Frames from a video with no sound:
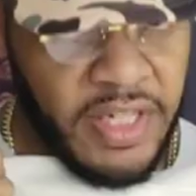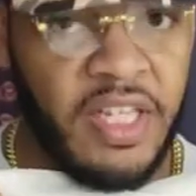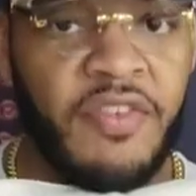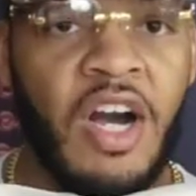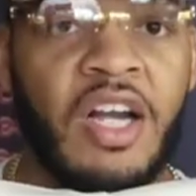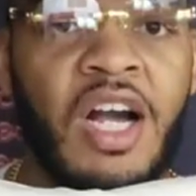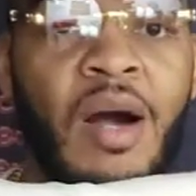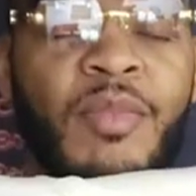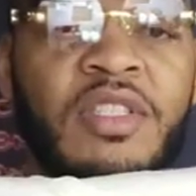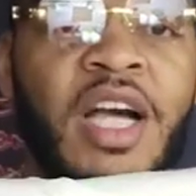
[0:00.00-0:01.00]
leave y'all
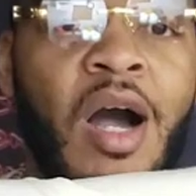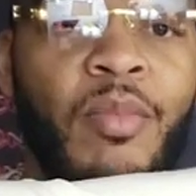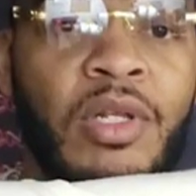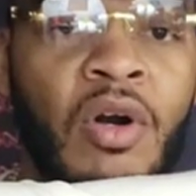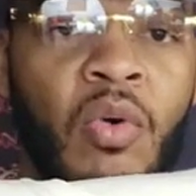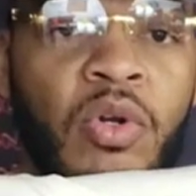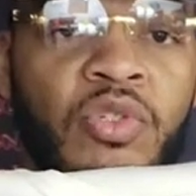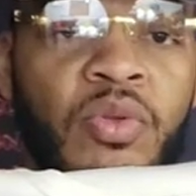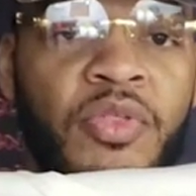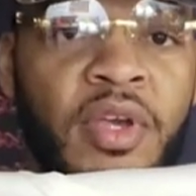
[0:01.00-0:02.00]
comments down below
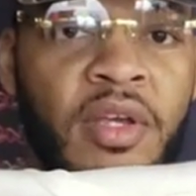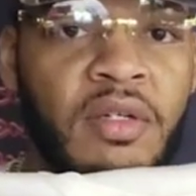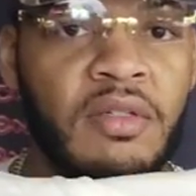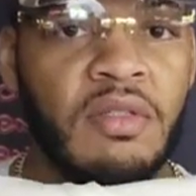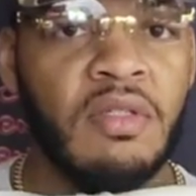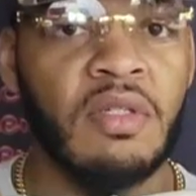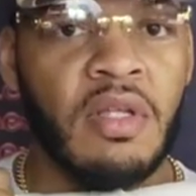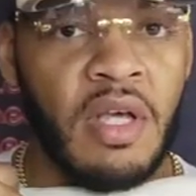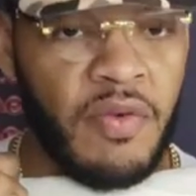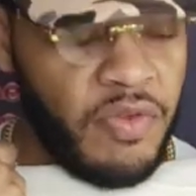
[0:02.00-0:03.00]
what you think.
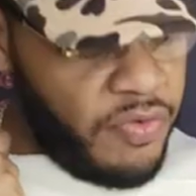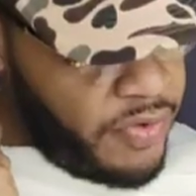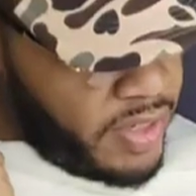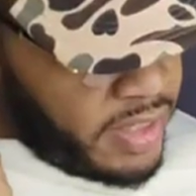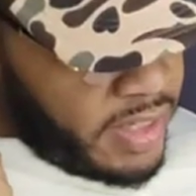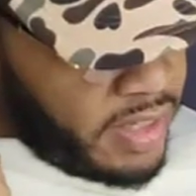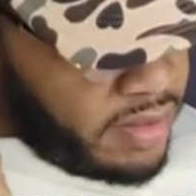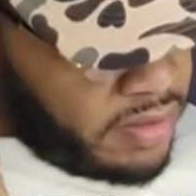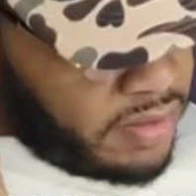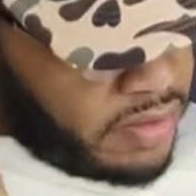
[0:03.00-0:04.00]
If you feeling
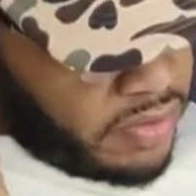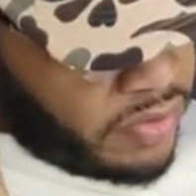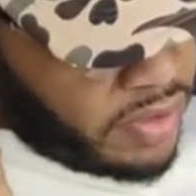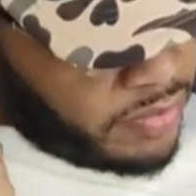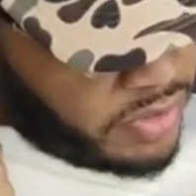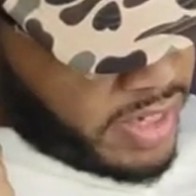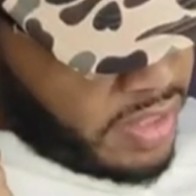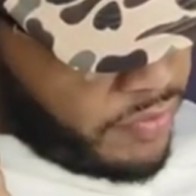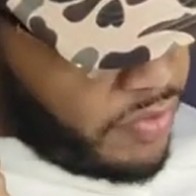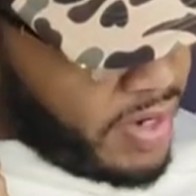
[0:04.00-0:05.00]
it, you know what I'm saying?
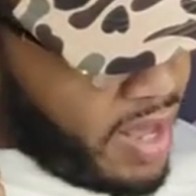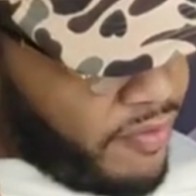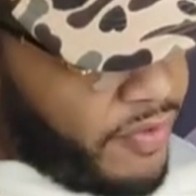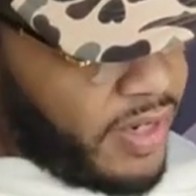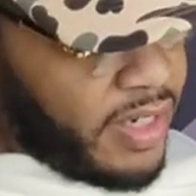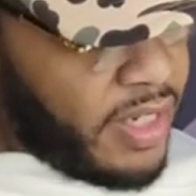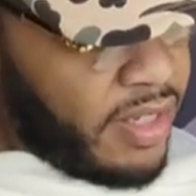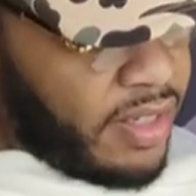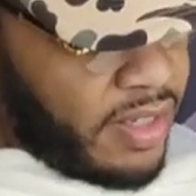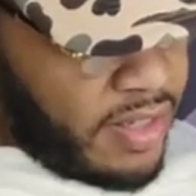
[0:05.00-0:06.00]
If you're not feeling
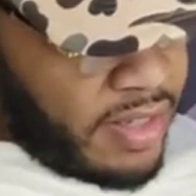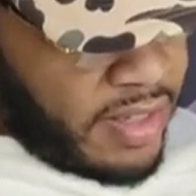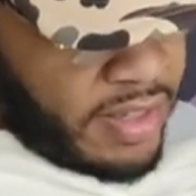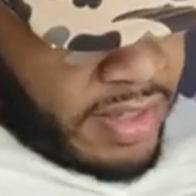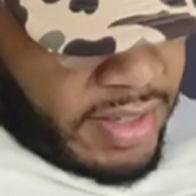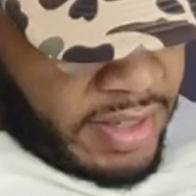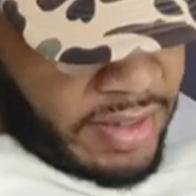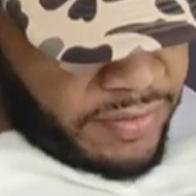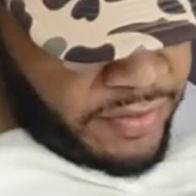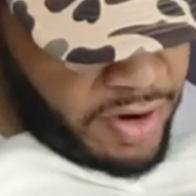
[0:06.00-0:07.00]
it,
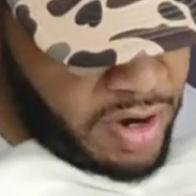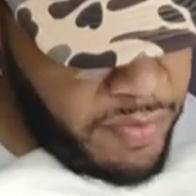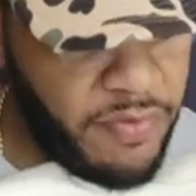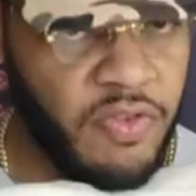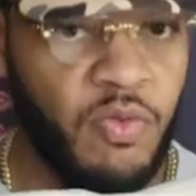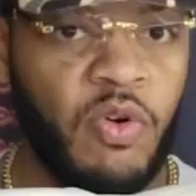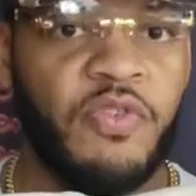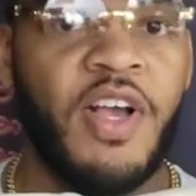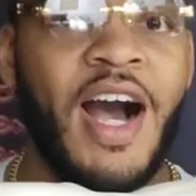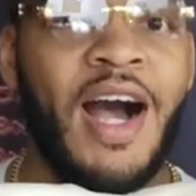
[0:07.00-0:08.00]
if um if it's
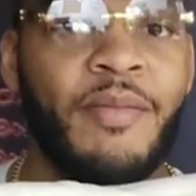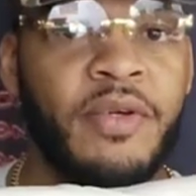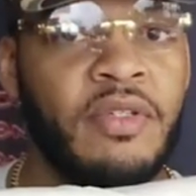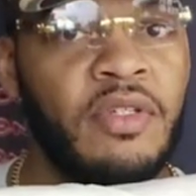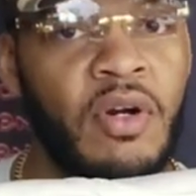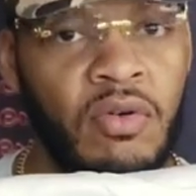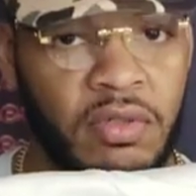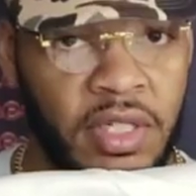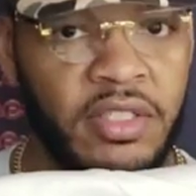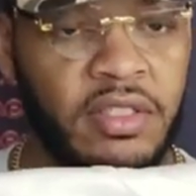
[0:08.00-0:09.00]
worth copping, you
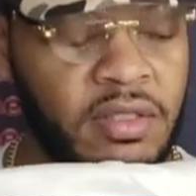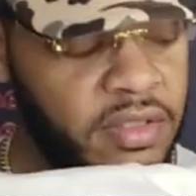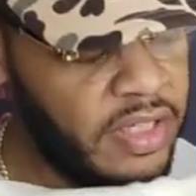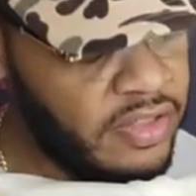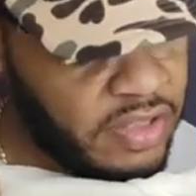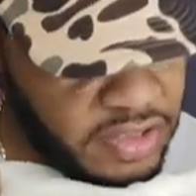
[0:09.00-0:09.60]
know, let's let's